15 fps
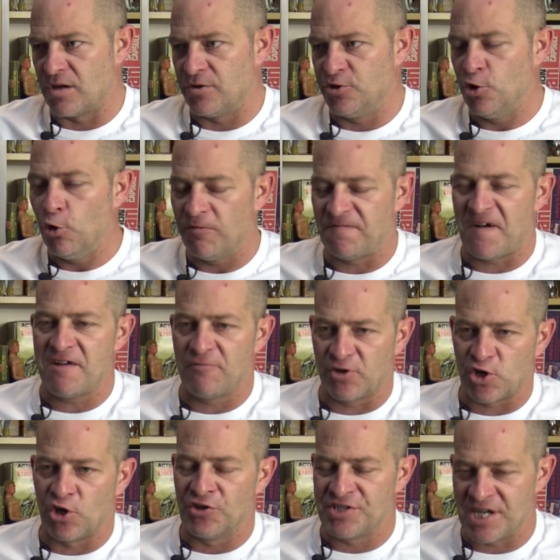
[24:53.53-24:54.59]
your
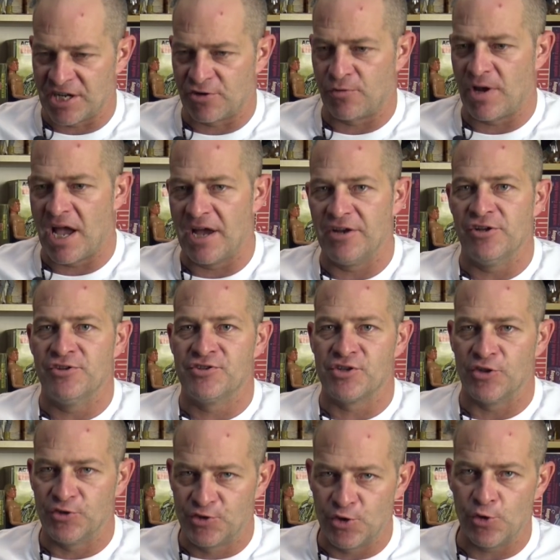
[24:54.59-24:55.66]
favorite content creators
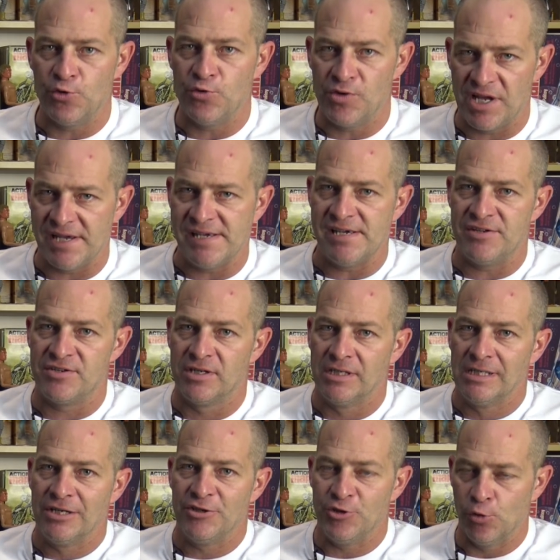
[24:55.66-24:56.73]
do need
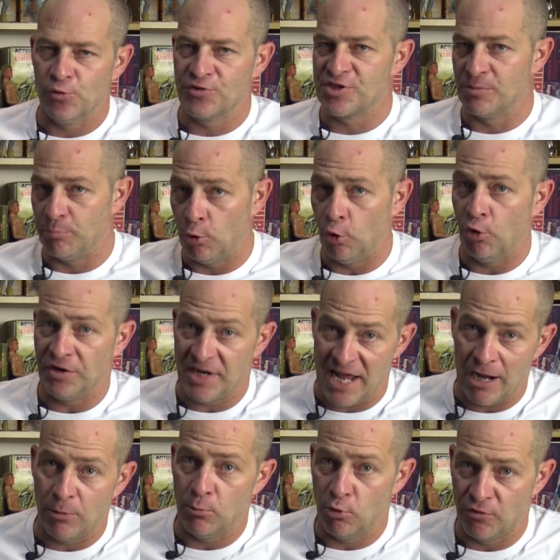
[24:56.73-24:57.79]
your support
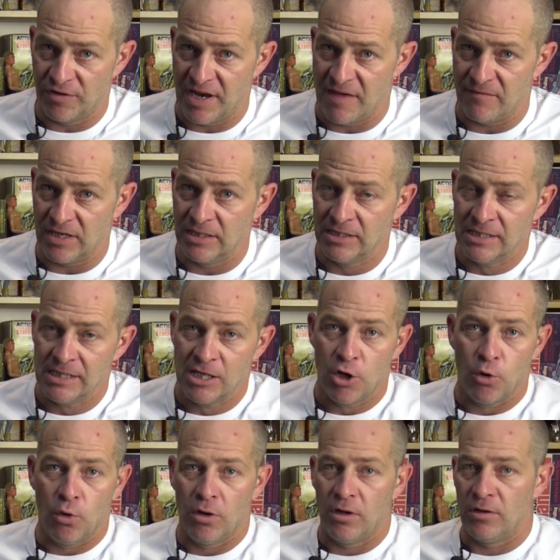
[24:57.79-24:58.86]
now more than ever.
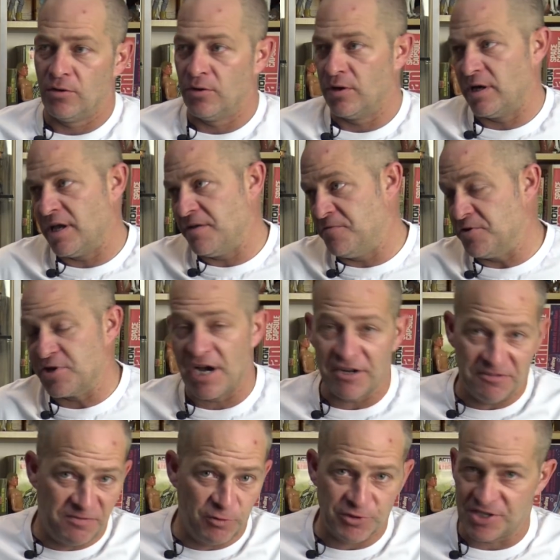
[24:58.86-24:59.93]
If you
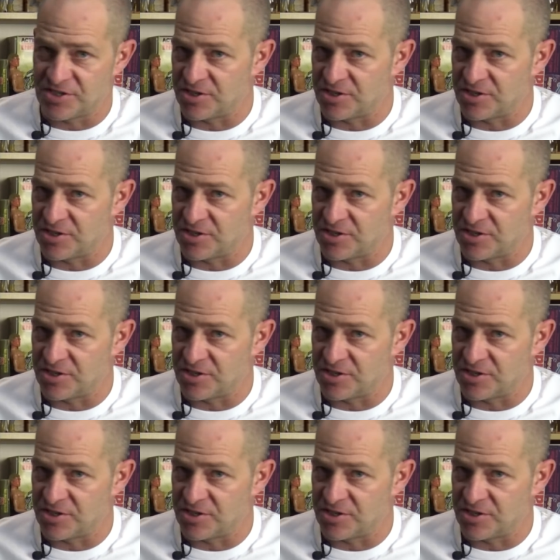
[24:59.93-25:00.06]
can't afford to